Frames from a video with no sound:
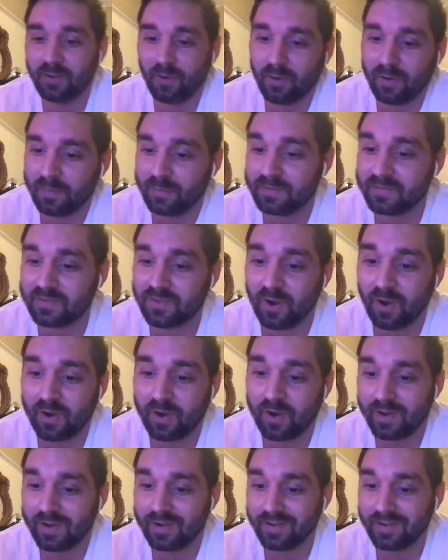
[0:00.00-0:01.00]
get me
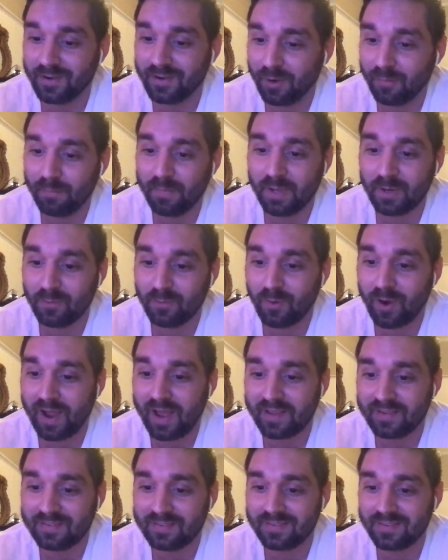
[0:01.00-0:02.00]
started. You know, Midwest, we're